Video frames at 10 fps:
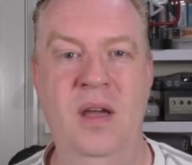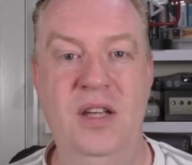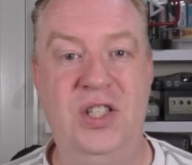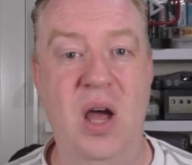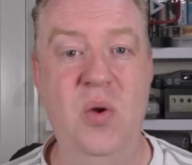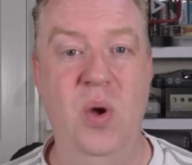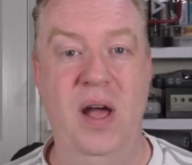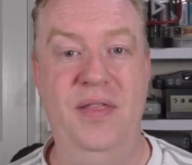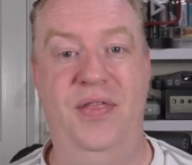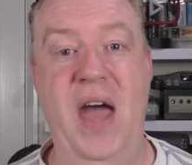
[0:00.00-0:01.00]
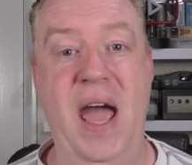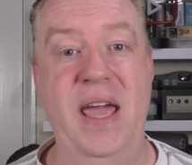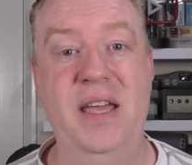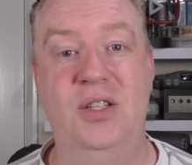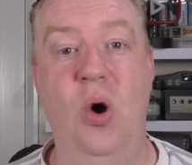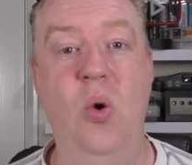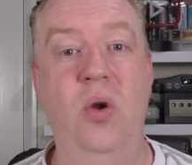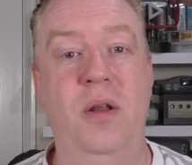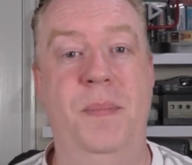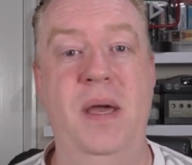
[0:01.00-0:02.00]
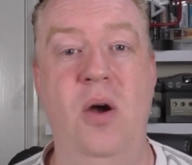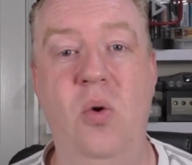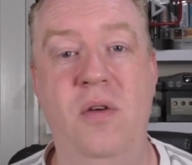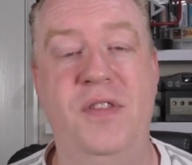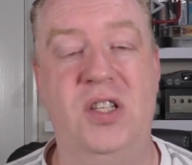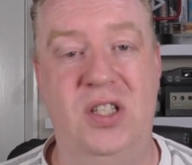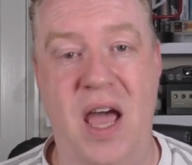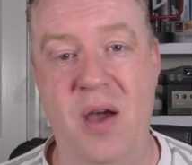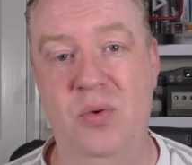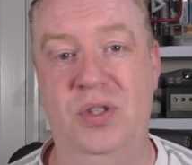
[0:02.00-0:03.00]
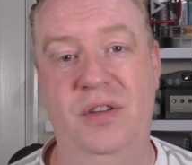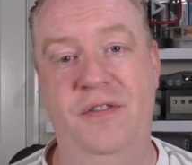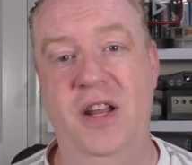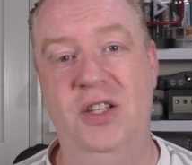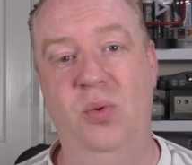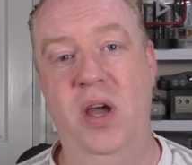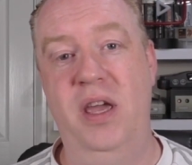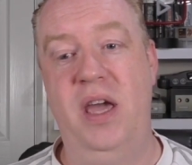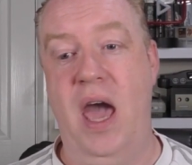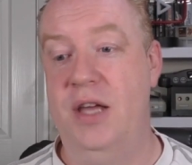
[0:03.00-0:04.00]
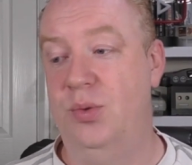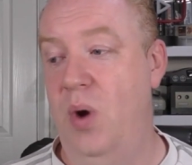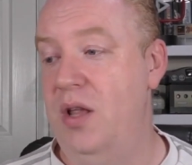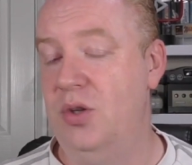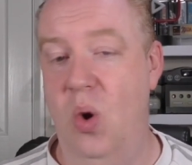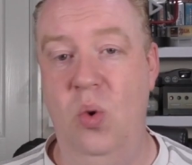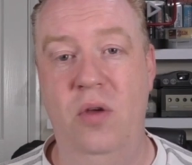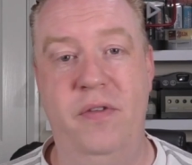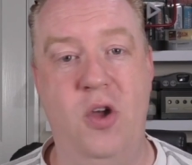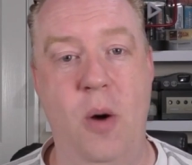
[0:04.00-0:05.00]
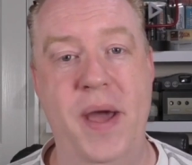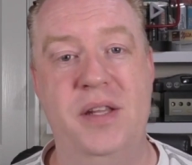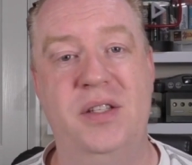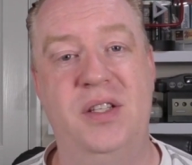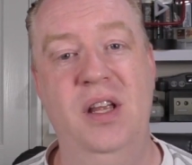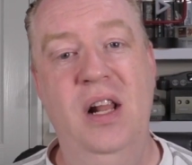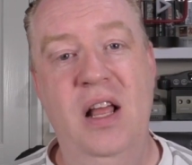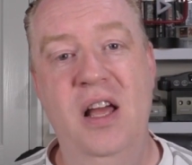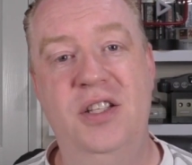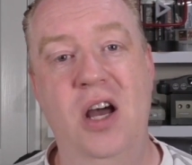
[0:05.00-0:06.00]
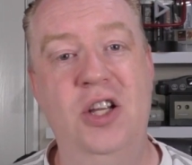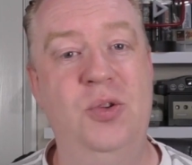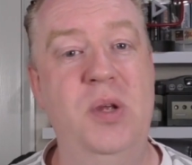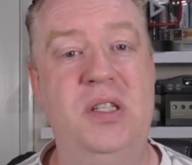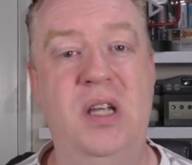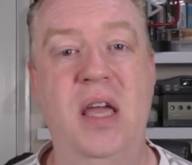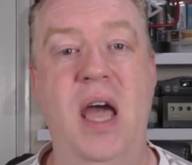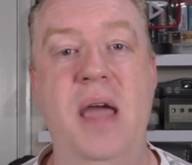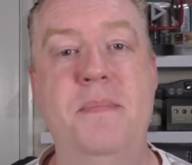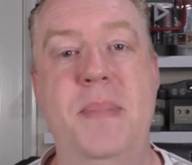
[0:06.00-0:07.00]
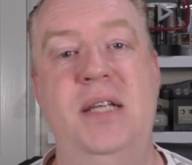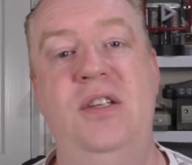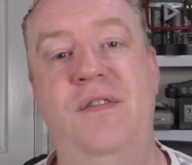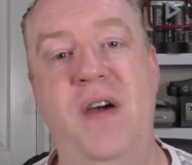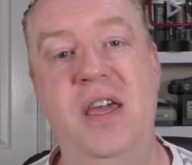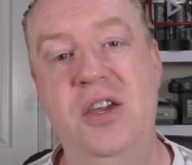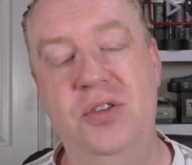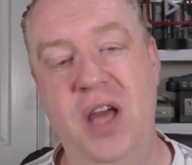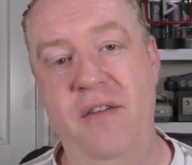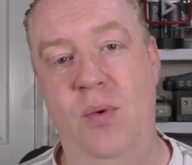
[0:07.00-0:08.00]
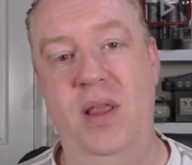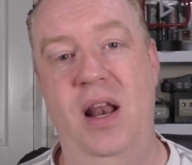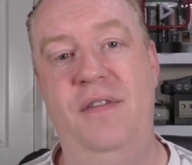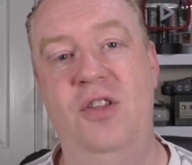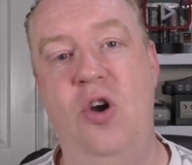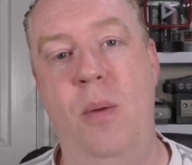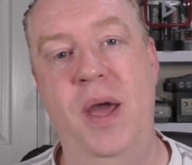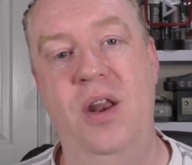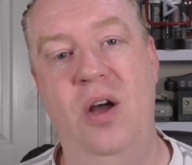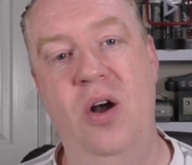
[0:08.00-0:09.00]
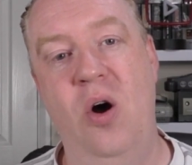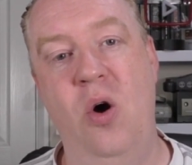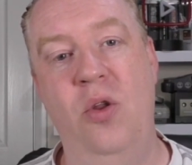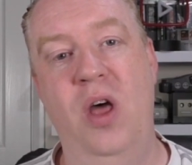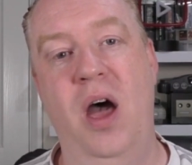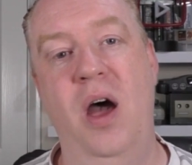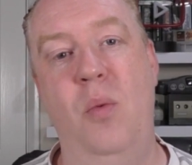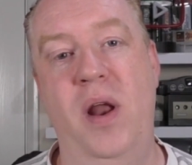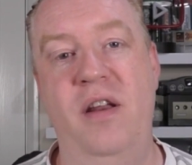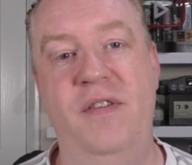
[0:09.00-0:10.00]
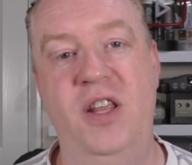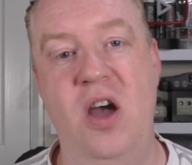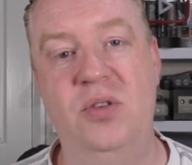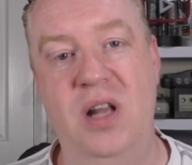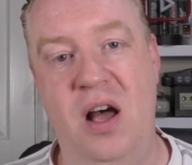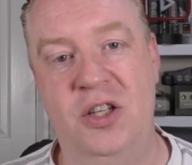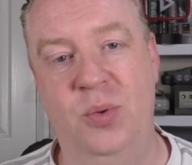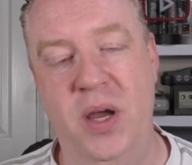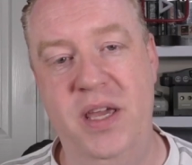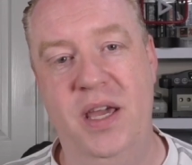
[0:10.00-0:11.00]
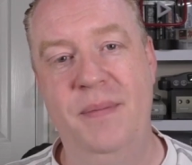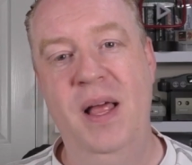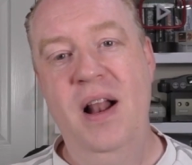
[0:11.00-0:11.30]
So that is all of the sales for this week, as well as all of the comments. So I just wanted to say a massive thank you to everyone that left a comment on one of the videos last week.